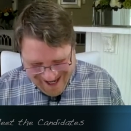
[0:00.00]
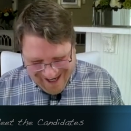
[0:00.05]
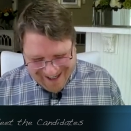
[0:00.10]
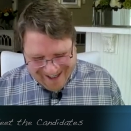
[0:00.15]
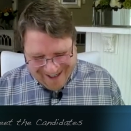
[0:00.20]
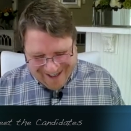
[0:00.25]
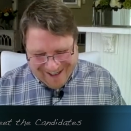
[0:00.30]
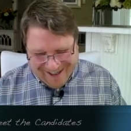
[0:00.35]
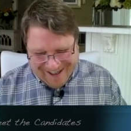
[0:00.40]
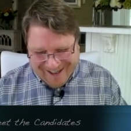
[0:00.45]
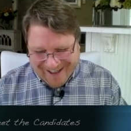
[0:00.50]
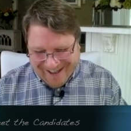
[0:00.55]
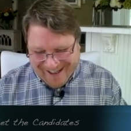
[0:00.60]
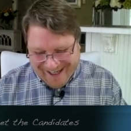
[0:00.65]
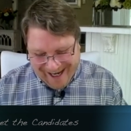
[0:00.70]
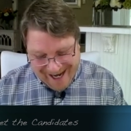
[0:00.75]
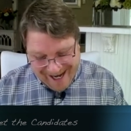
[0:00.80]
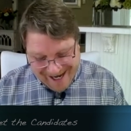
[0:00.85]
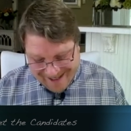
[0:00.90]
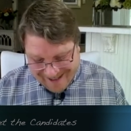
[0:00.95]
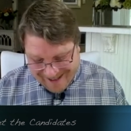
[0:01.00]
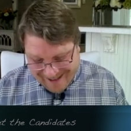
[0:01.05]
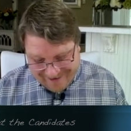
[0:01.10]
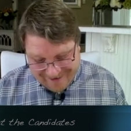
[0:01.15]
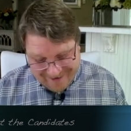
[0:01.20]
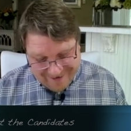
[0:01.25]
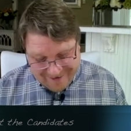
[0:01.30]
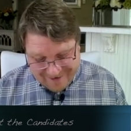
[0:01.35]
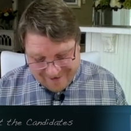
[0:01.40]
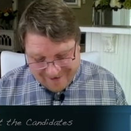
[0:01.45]
Uh, hey,
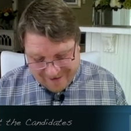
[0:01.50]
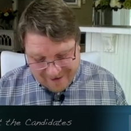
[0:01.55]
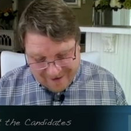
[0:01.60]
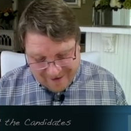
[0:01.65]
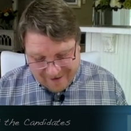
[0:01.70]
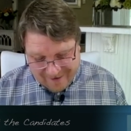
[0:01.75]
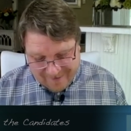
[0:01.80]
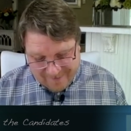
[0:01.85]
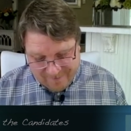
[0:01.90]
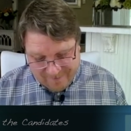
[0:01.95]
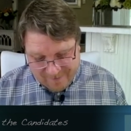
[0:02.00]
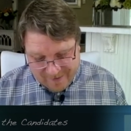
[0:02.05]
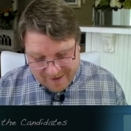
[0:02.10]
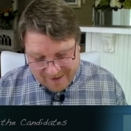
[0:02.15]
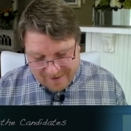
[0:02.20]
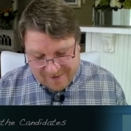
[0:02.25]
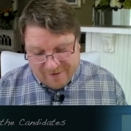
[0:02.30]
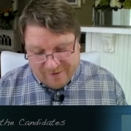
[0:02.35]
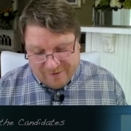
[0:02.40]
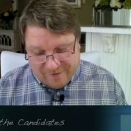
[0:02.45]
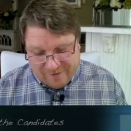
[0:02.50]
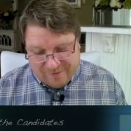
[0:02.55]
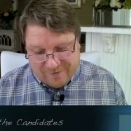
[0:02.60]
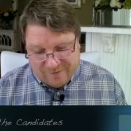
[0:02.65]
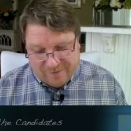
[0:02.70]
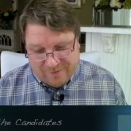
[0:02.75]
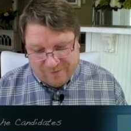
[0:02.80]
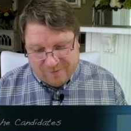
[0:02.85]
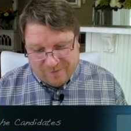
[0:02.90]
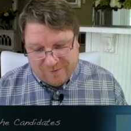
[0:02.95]
this is um, this has
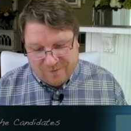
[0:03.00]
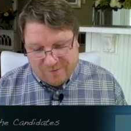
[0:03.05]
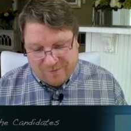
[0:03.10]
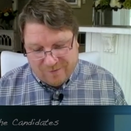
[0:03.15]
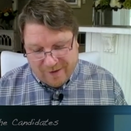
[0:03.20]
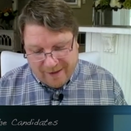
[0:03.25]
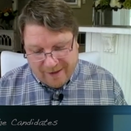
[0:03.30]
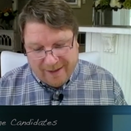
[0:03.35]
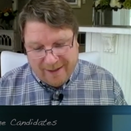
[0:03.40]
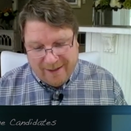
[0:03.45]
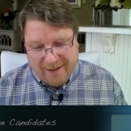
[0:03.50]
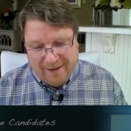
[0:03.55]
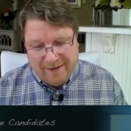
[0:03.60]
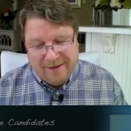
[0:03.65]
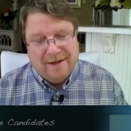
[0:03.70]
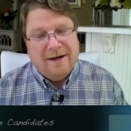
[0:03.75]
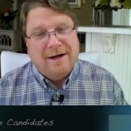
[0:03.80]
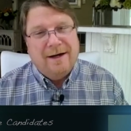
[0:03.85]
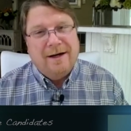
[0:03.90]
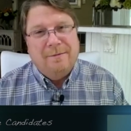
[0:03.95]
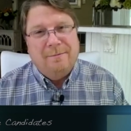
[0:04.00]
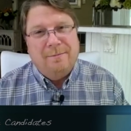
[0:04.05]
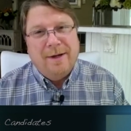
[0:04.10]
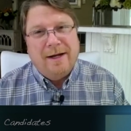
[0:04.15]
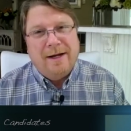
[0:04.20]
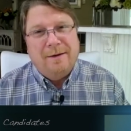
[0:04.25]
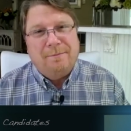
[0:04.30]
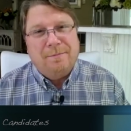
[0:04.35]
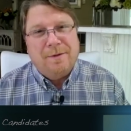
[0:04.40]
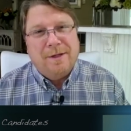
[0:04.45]
really uh,
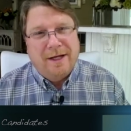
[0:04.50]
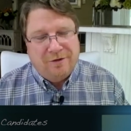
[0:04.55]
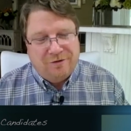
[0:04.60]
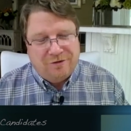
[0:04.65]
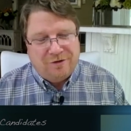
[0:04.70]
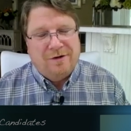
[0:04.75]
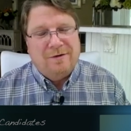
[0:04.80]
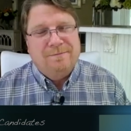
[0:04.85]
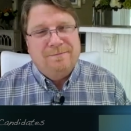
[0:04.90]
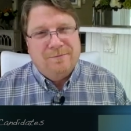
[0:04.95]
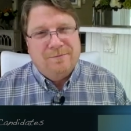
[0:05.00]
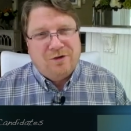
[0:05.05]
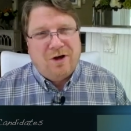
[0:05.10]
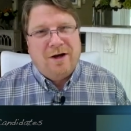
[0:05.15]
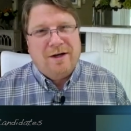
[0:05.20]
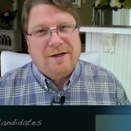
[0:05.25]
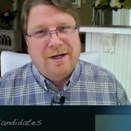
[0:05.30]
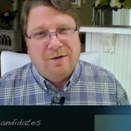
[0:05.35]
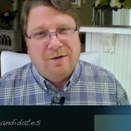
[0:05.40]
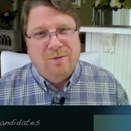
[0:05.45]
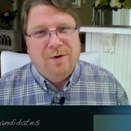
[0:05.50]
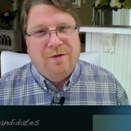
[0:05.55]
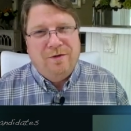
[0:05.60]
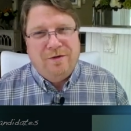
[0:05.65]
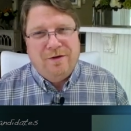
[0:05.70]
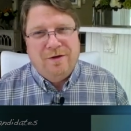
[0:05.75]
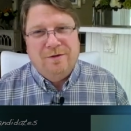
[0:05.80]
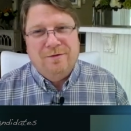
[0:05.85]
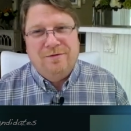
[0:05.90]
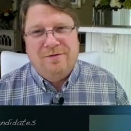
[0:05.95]
been a pleasure talking with
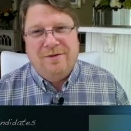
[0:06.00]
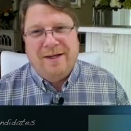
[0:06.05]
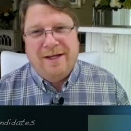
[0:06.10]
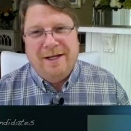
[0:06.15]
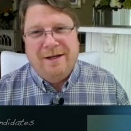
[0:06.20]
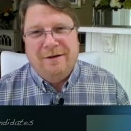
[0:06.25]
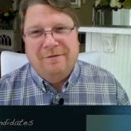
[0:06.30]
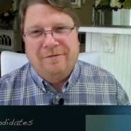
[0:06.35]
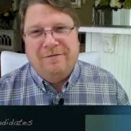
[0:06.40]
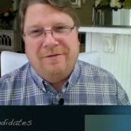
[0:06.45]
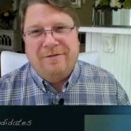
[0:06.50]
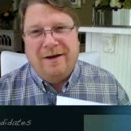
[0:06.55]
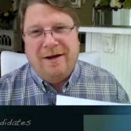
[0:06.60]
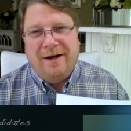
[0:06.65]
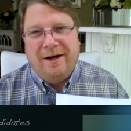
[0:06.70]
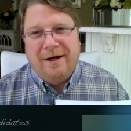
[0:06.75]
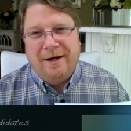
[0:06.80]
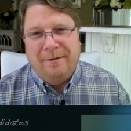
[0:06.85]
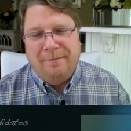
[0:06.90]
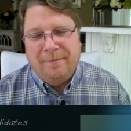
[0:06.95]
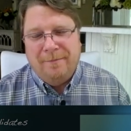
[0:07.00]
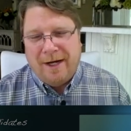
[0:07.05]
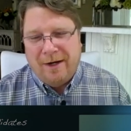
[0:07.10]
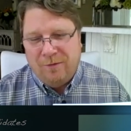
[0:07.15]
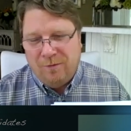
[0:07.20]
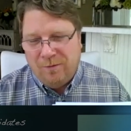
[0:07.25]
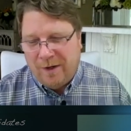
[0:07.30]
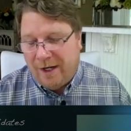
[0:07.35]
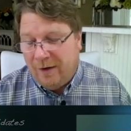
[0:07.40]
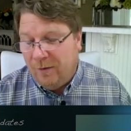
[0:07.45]
you, Steve. Um, I,
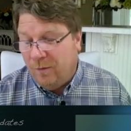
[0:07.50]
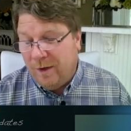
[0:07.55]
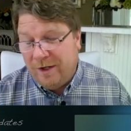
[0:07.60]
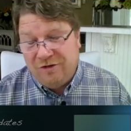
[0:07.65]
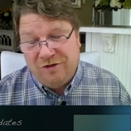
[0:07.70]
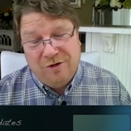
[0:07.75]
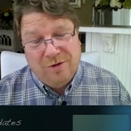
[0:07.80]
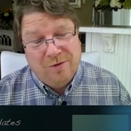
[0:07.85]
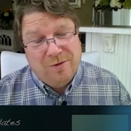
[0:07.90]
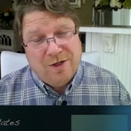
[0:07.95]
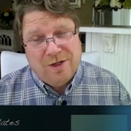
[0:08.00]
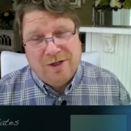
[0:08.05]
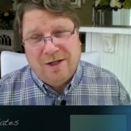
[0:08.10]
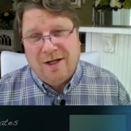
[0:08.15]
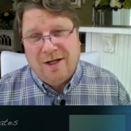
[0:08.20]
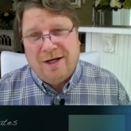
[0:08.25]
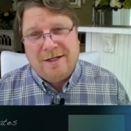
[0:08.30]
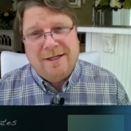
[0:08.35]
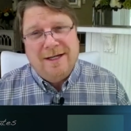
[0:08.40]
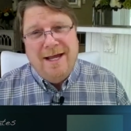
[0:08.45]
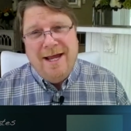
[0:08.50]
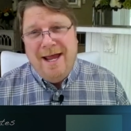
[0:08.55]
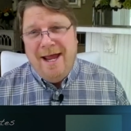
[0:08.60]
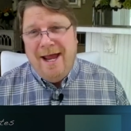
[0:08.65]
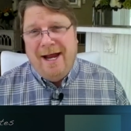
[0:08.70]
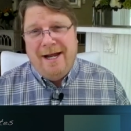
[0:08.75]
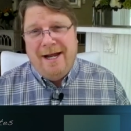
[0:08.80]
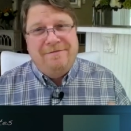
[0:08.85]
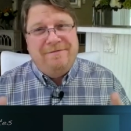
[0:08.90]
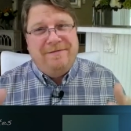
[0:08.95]
I wish you good luck.
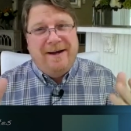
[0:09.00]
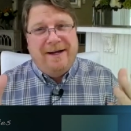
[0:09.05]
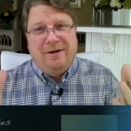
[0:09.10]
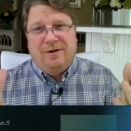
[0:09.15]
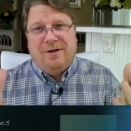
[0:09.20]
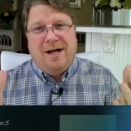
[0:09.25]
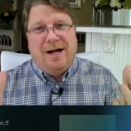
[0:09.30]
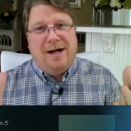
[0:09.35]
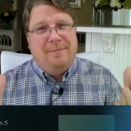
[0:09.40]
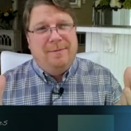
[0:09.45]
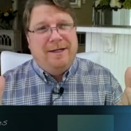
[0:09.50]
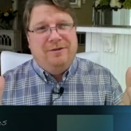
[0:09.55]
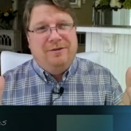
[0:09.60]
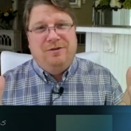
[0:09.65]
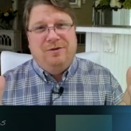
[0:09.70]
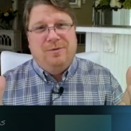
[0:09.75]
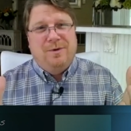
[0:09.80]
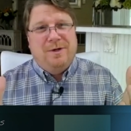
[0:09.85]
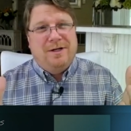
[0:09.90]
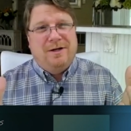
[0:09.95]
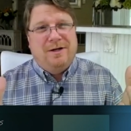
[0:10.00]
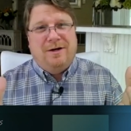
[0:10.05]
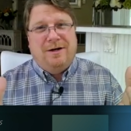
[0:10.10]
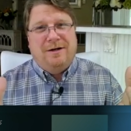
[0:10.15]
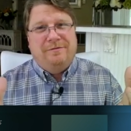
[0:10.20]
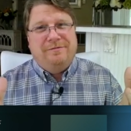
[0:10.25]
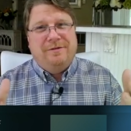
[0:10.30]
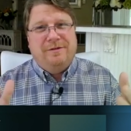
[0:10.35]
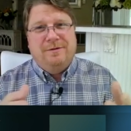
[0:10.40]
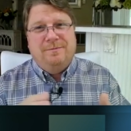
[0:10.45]
Any final comments you want to
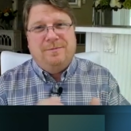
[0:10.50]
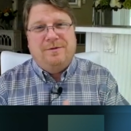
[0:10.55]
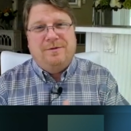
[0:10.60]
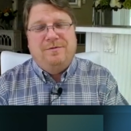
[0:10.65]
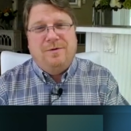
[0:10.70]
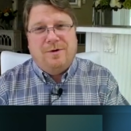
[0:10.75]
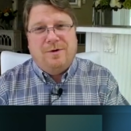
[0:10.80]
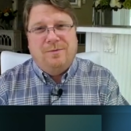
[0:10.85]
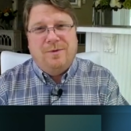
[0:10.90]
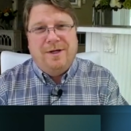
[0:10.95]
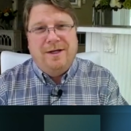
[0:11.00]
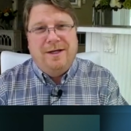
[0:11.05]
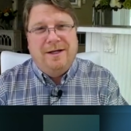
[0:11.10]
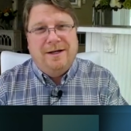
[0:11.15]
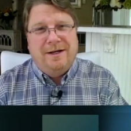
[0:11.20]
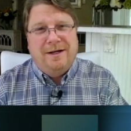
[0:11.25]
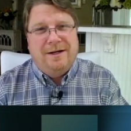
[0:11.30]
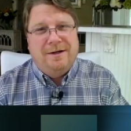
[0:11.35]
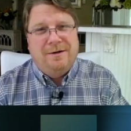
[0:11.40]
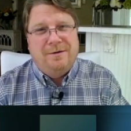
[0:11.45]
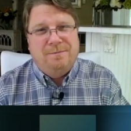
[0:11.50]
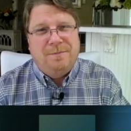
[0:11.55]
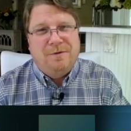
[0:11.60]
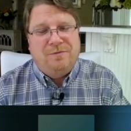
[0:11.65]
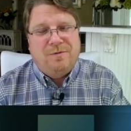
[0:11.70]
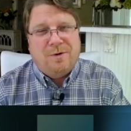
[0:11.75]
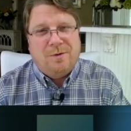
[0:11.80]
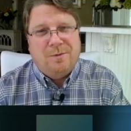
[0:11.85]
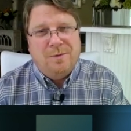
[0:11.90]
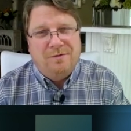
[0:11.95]
offer before we uh,
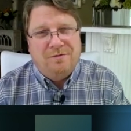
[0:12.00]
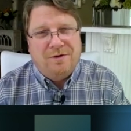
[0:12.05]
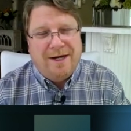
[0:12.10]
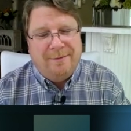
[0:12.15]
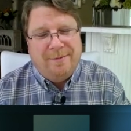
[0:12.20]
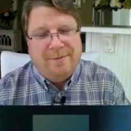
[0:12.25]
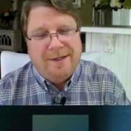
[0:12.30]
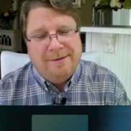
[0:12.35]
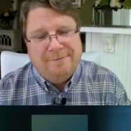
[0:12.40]
before we wrap up?